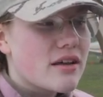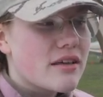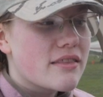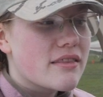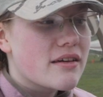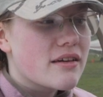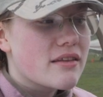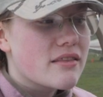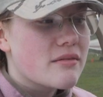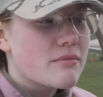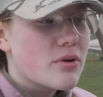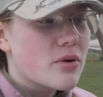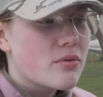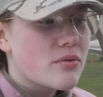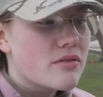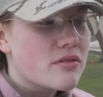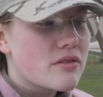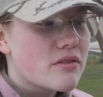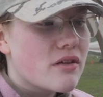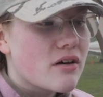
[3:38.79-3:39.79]
I think the
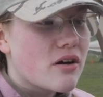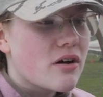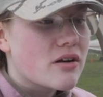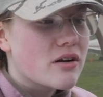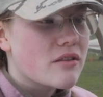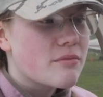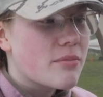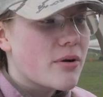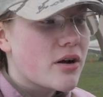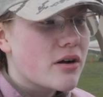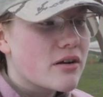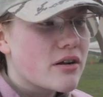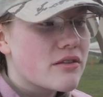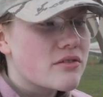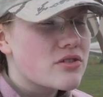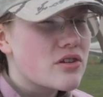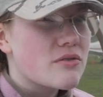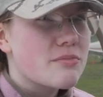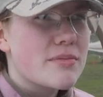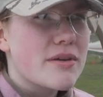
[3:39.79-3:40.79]
most the hardest part
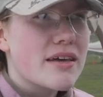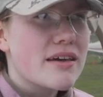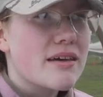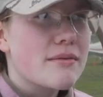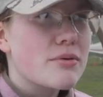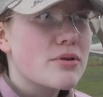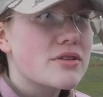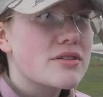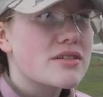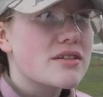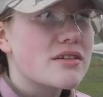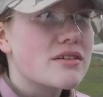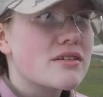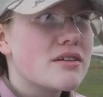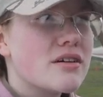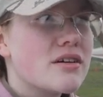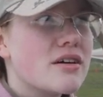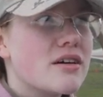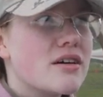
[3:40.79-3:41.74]
is just being able to